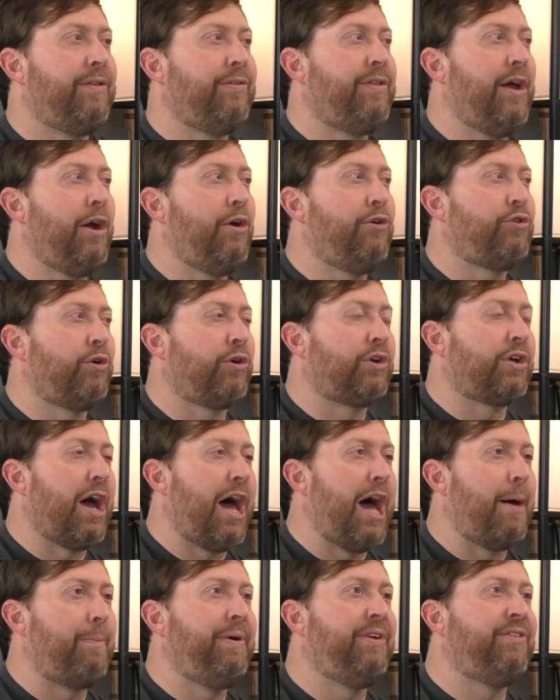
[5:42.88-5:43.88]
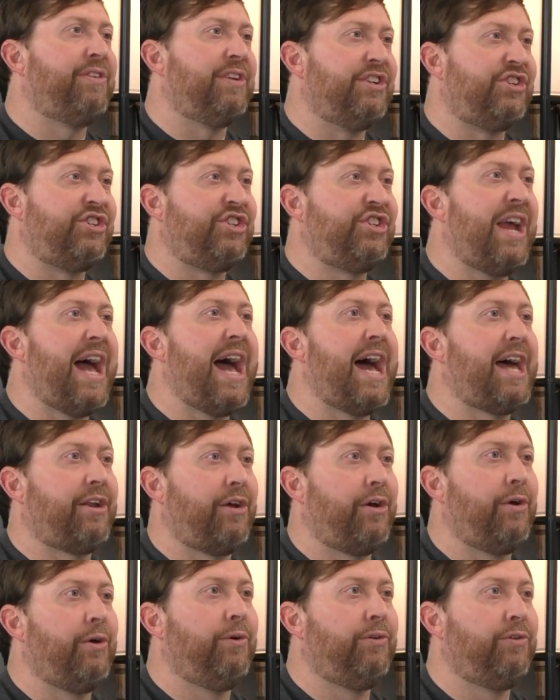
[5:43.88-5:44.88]
those are copies and
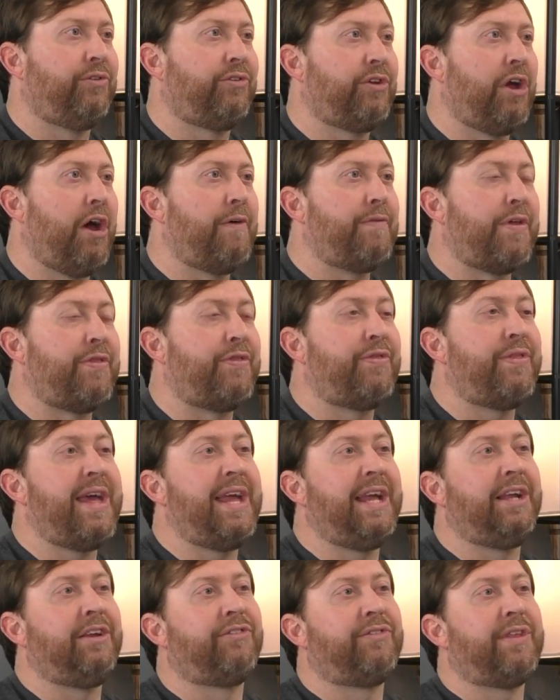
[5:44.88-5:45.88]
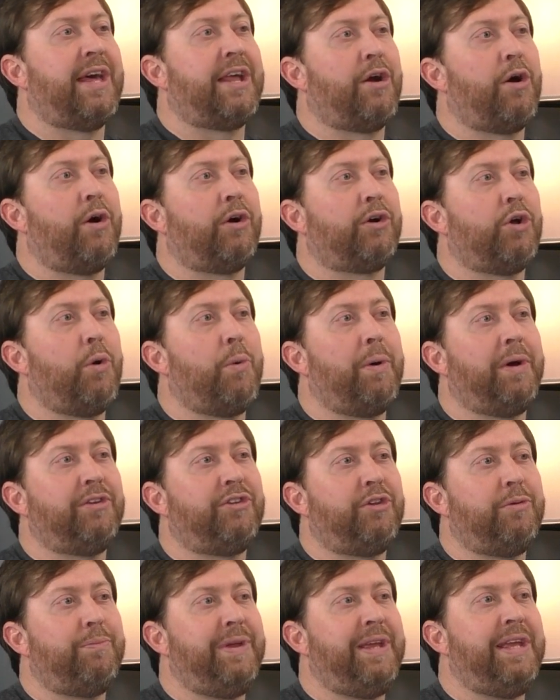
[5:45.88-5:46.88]
shadows of the things that are going
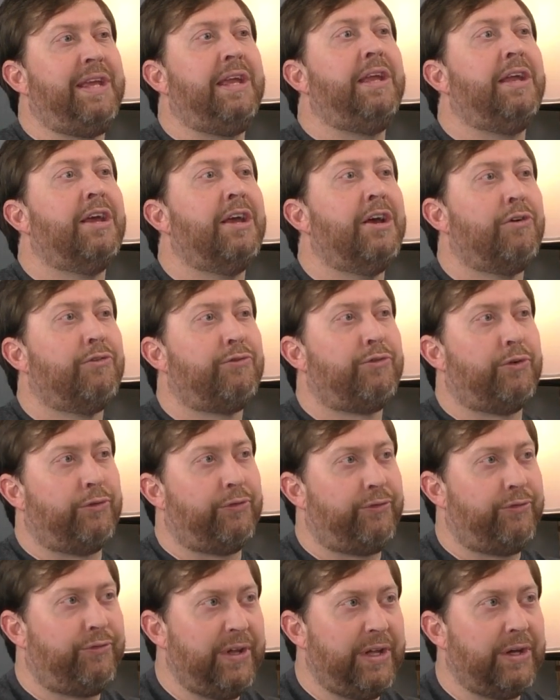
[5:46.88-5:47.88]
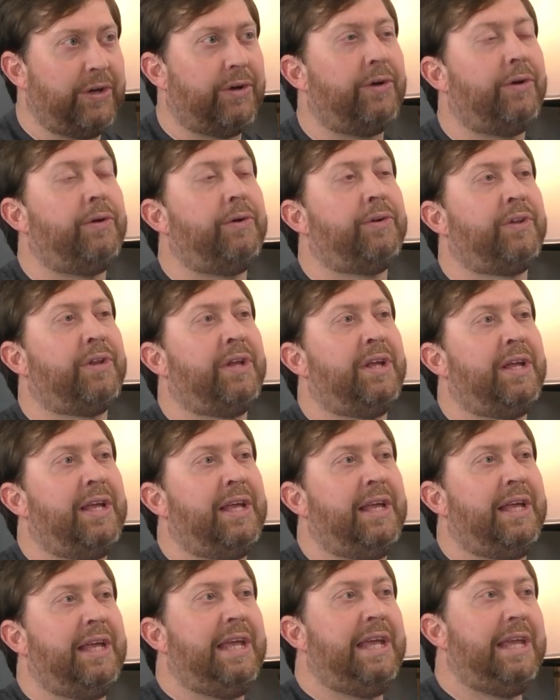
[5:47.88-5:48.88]
to be fulfilled
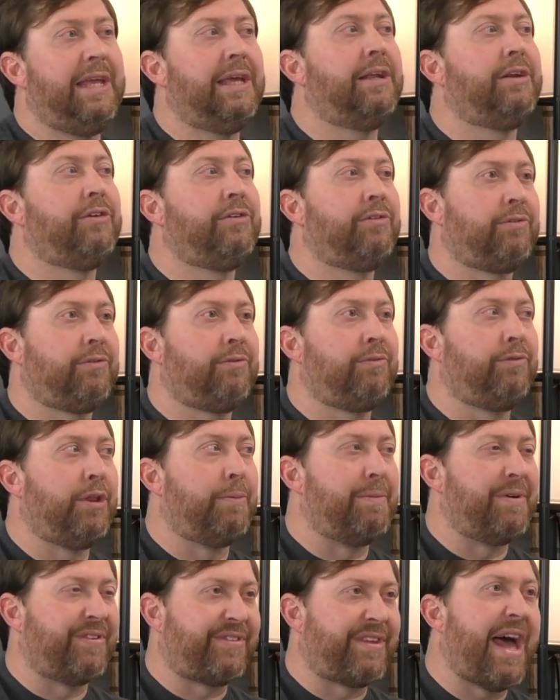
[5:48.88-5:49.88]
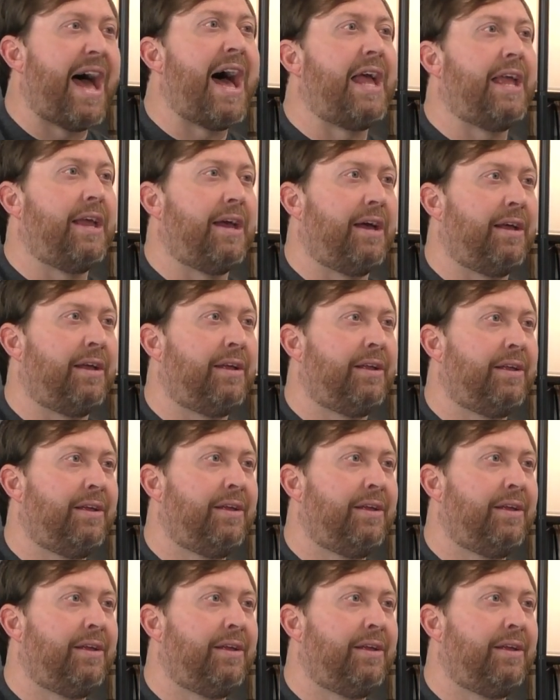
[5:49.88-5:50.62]
in the Messiah.